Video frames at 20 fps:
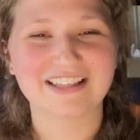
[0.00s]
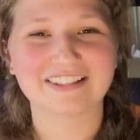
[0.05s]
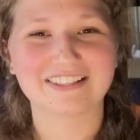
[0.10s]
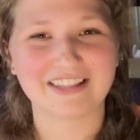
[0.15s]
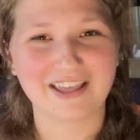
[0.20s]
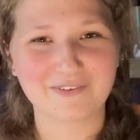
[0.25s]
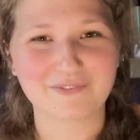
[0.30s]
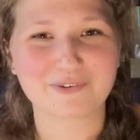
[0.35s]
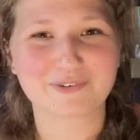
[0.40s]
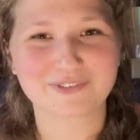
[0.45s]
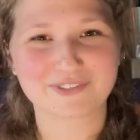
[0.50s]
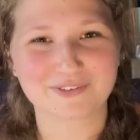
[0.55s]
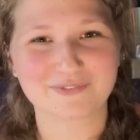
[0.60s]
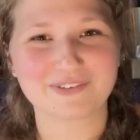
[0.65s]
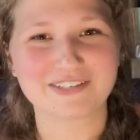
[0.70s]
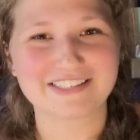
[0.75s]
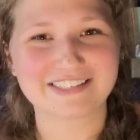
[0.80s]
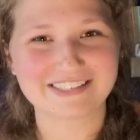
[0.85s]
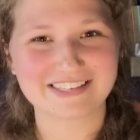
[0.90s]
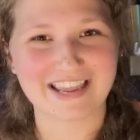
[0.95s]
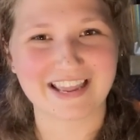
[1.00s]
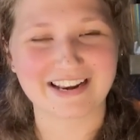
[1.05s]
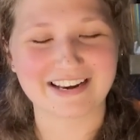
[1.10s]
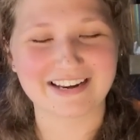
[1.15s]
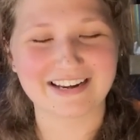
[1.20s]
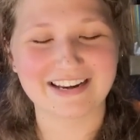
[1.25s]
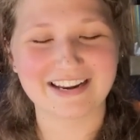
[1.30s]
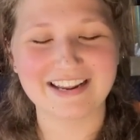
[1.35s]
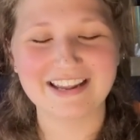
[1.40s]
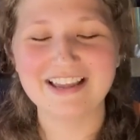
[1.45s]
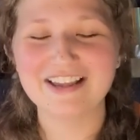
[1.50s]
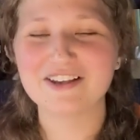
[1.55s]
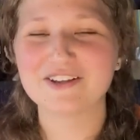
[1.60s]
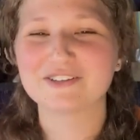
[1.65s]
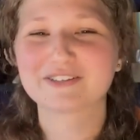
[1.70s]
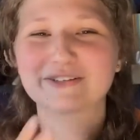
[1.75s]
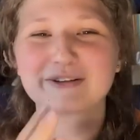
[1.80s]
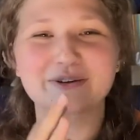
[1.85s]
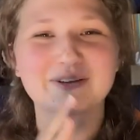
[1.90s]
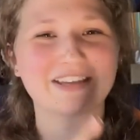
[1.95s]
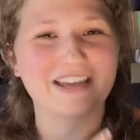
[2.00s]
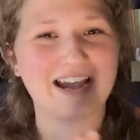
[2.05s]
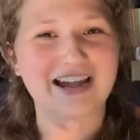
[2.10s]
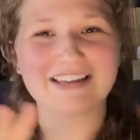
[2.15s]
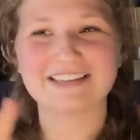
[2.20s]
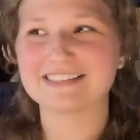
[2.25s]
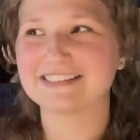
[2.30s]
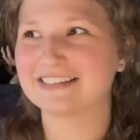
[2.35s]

levels of insanity. So guys,